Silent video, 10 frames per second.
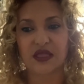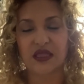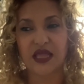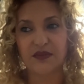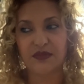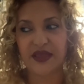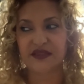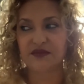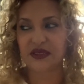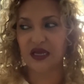that
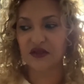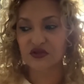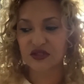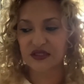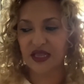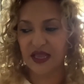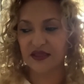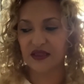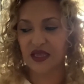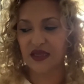made me
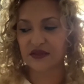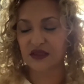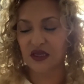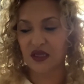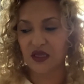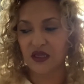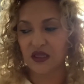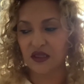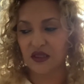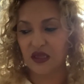understand that
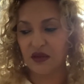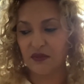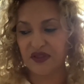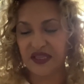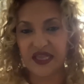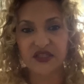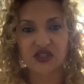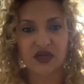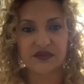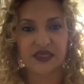the
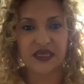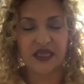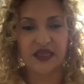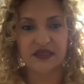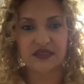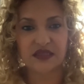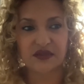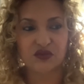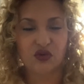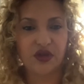medication I'm taking is
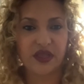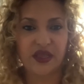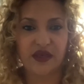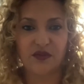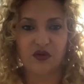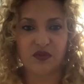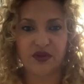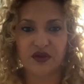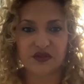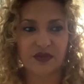not working anymore
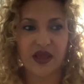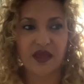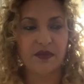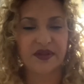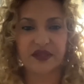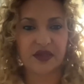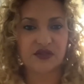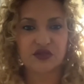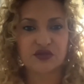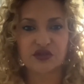because my body got
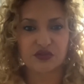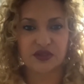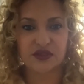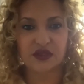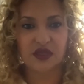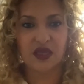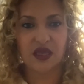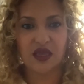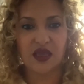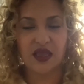used to it
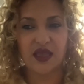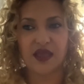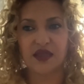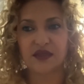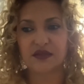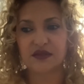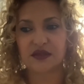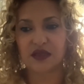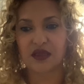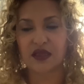and
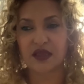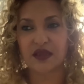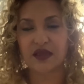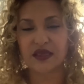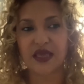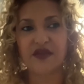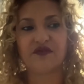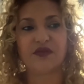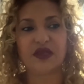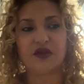gave
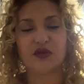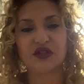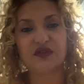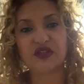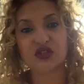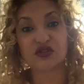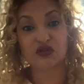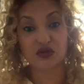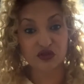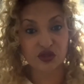me the motivation to
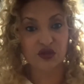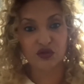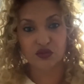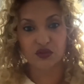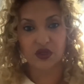continue